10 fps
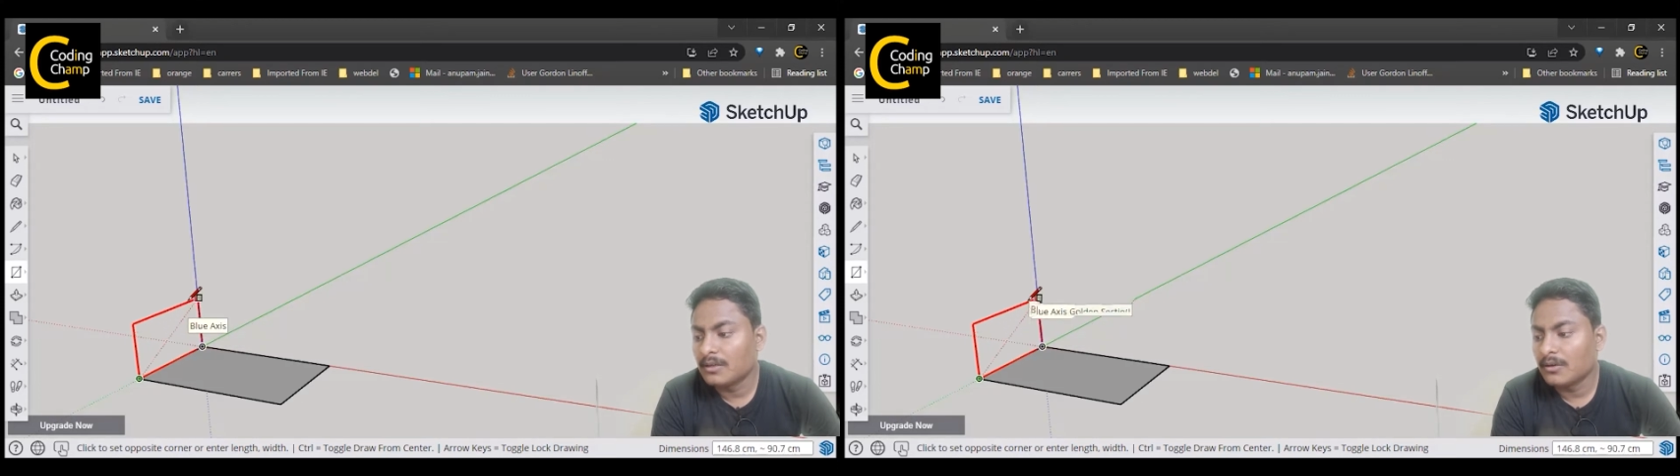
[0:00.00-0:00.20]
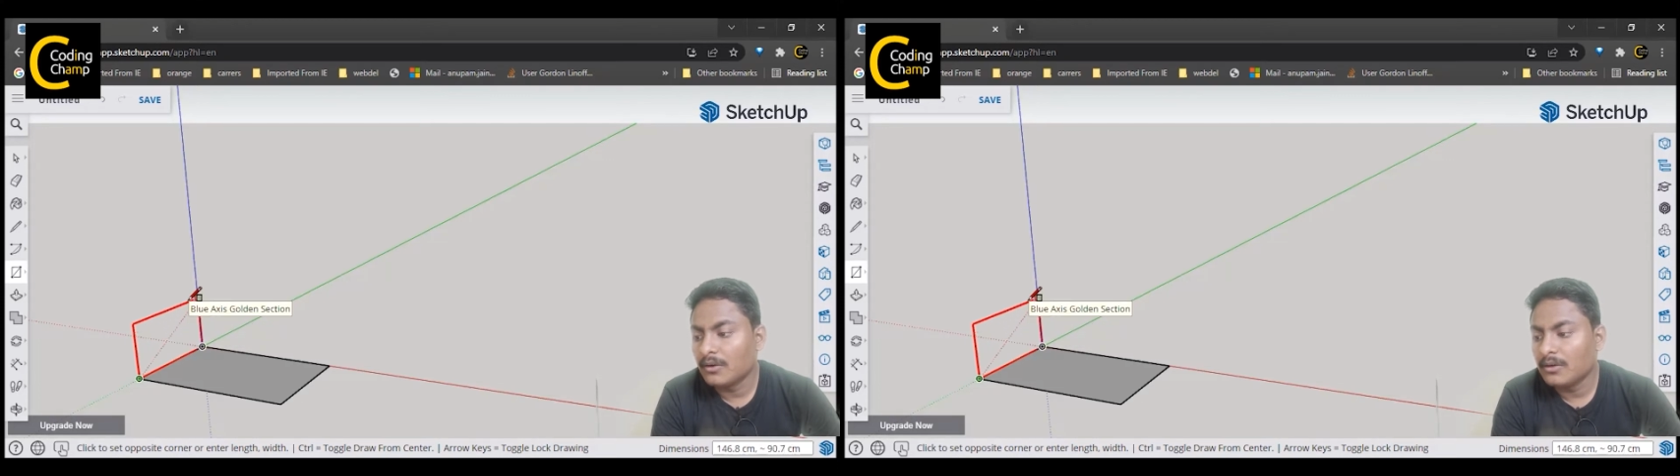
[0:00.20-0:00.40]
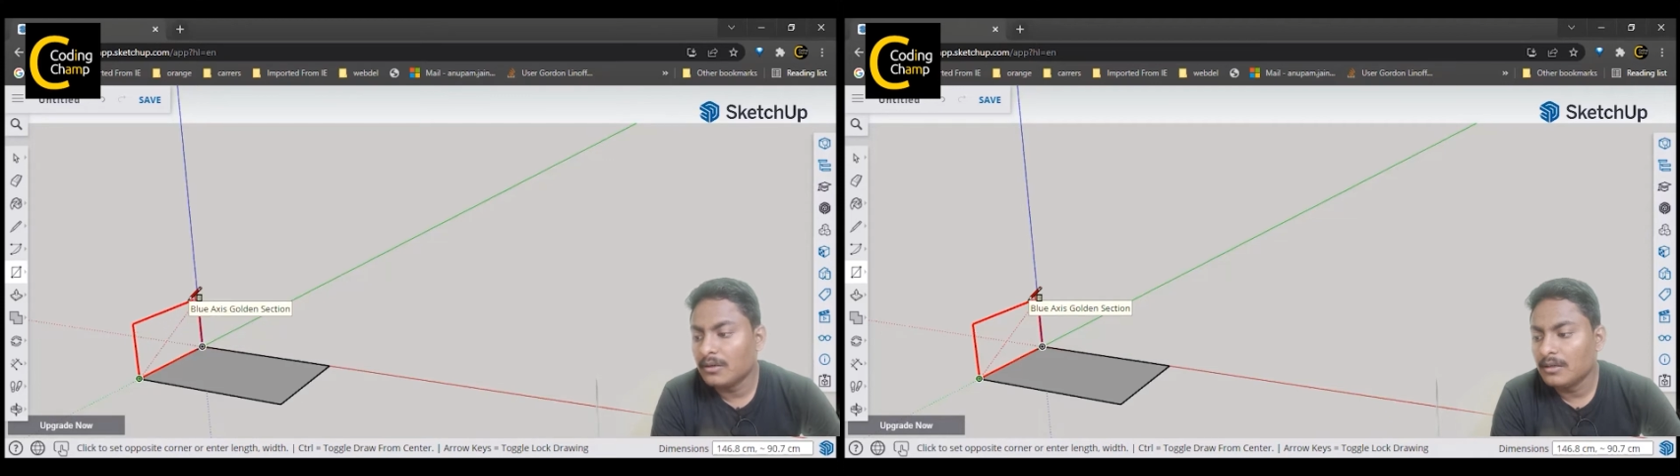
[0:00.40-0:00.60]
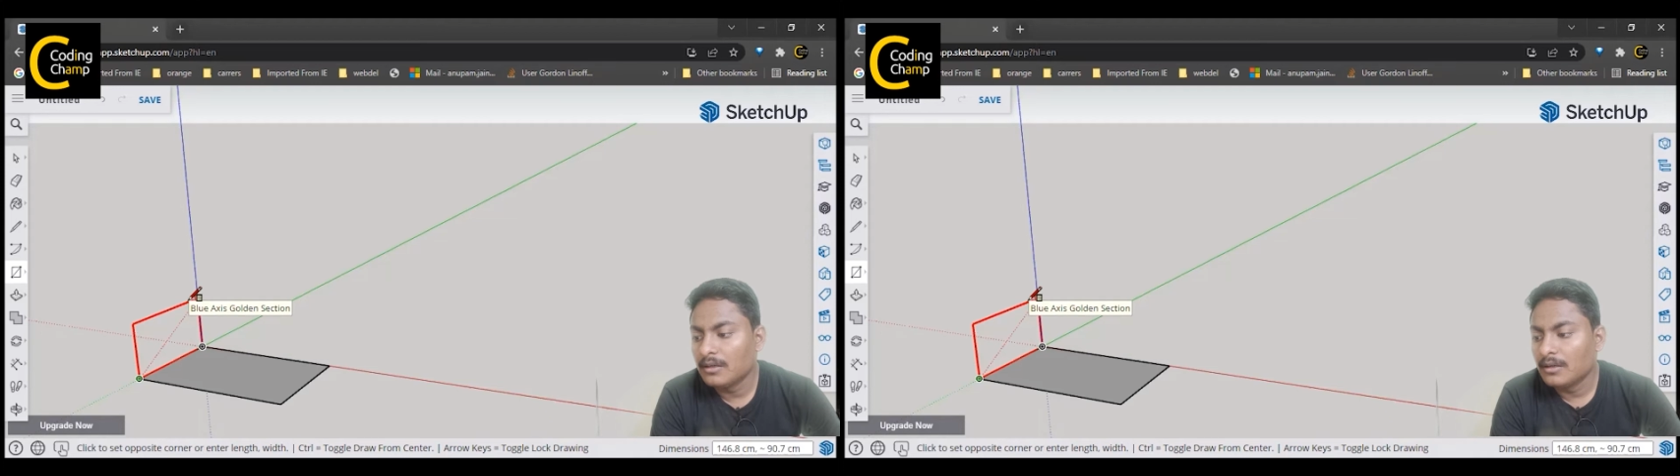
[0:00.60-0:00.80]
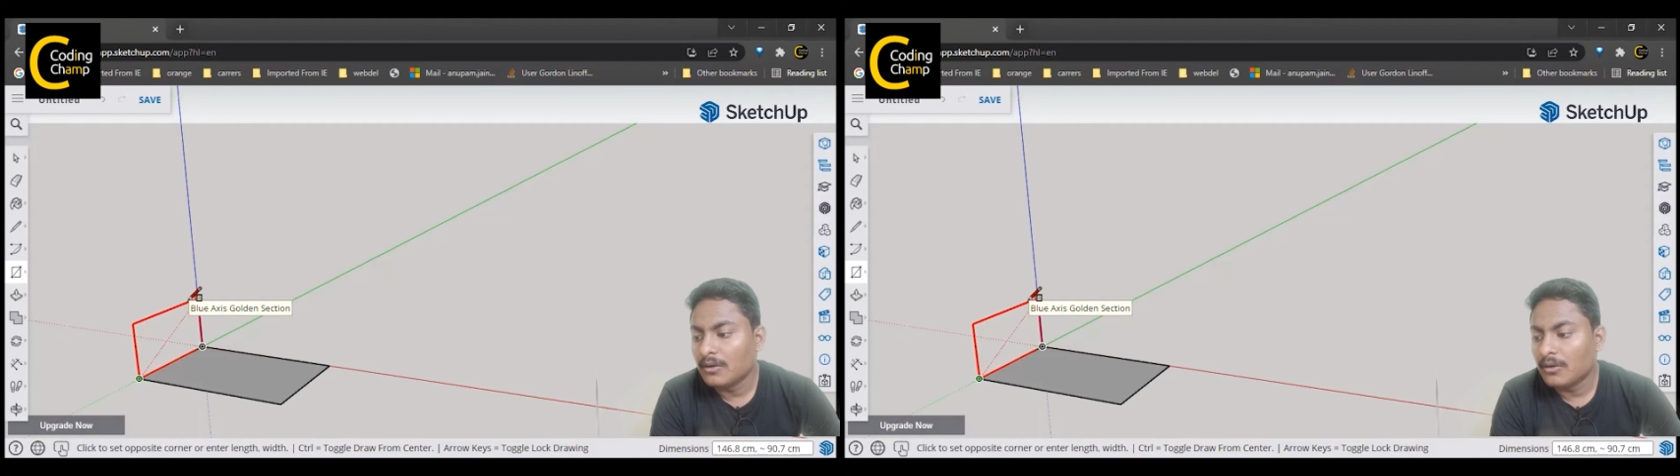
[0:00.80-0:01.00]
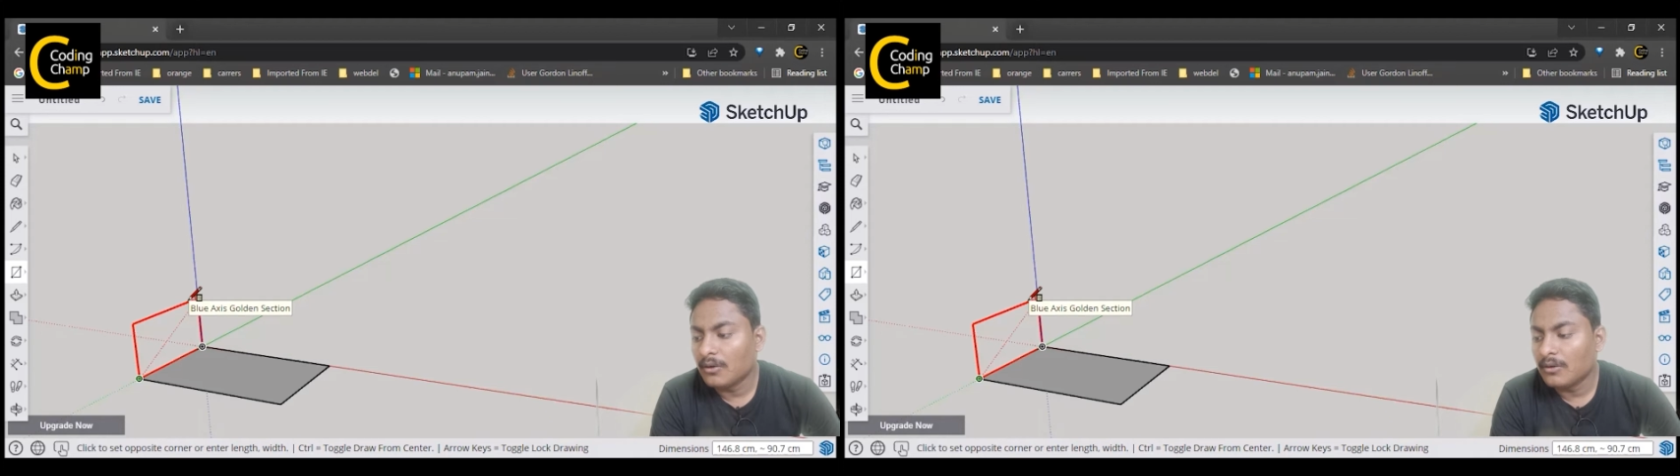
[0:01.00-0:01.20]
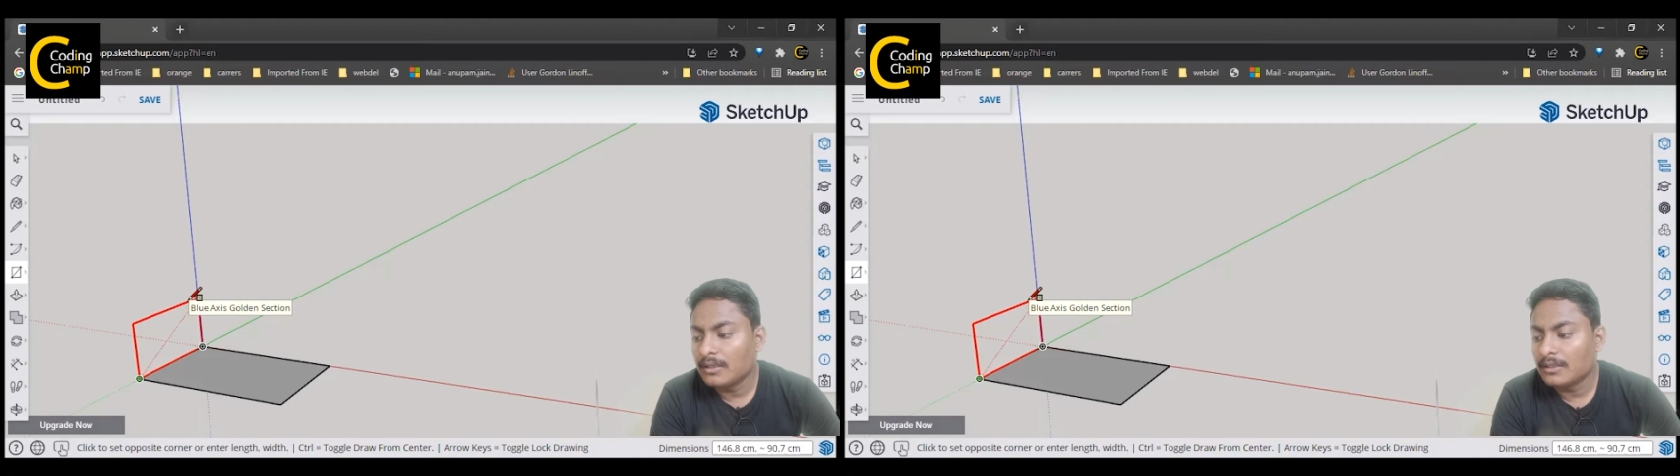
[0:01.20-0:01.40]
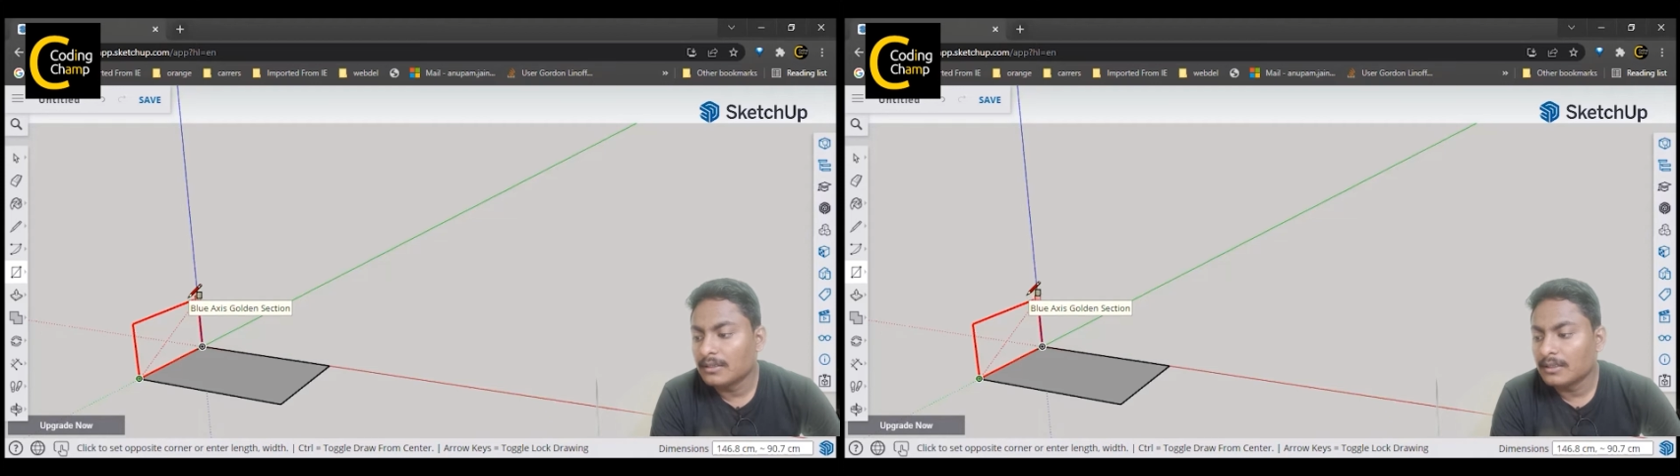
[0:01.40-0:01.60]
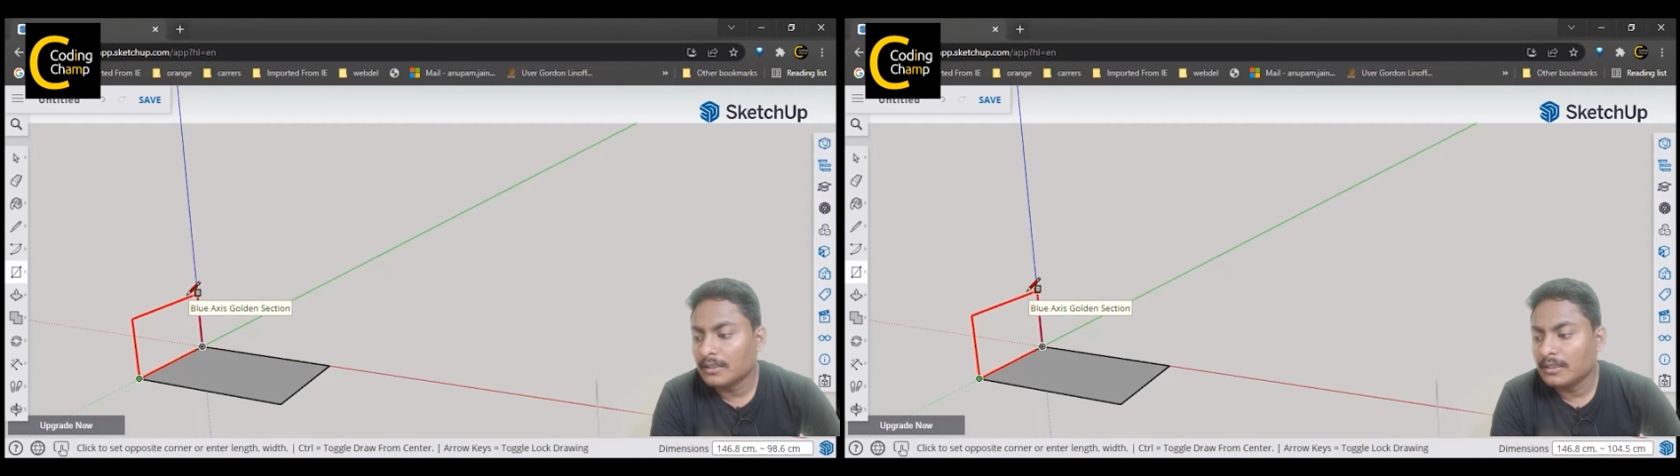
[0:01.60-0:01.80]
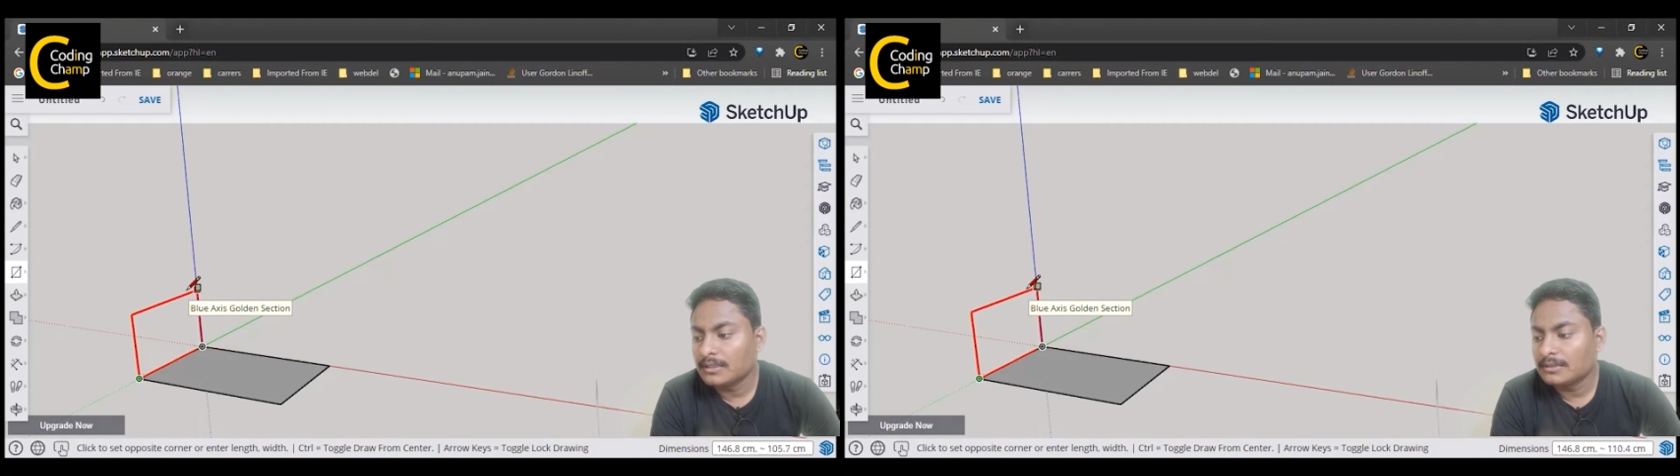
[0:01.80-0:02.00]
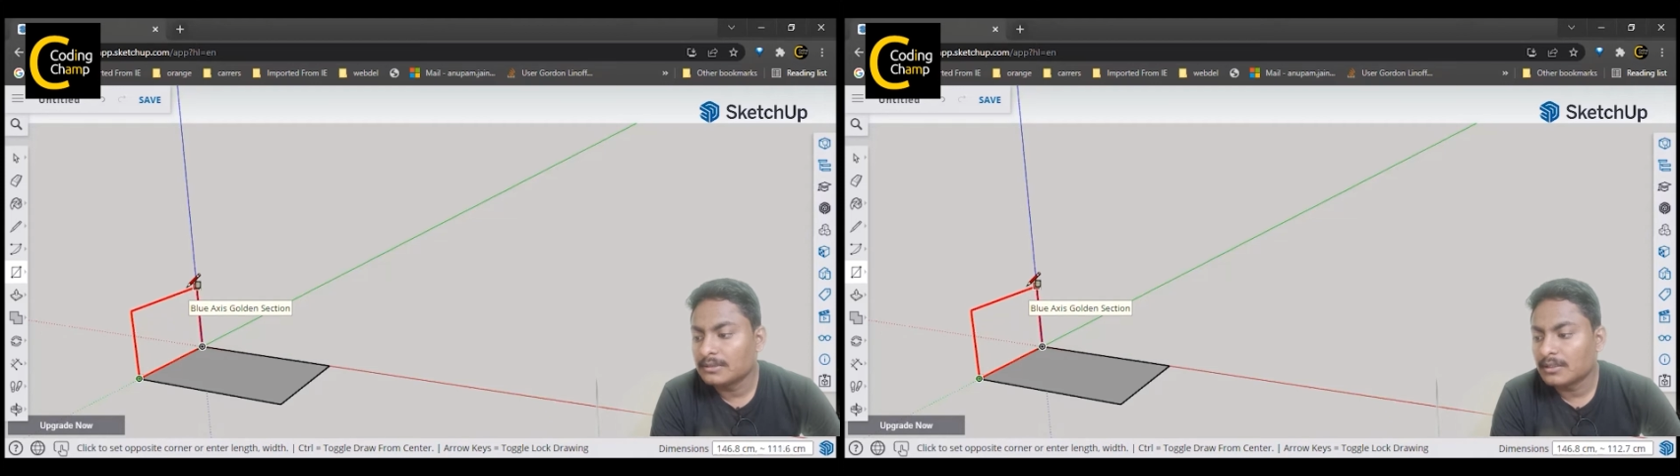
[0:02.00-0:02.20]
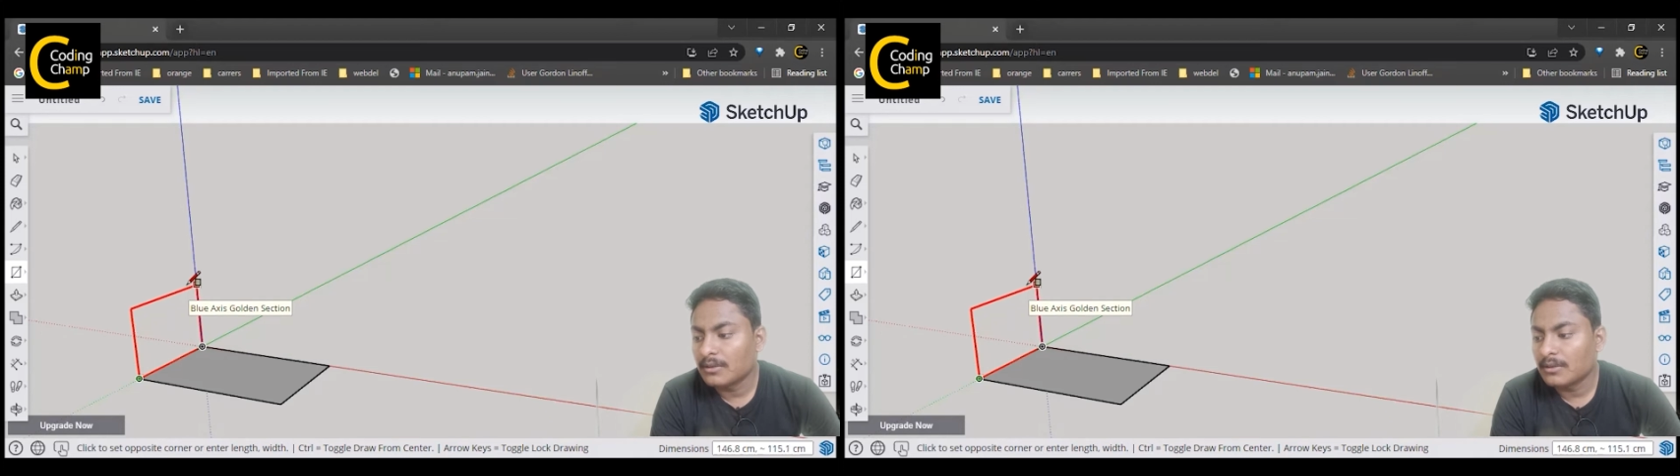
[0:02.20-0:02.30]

Or this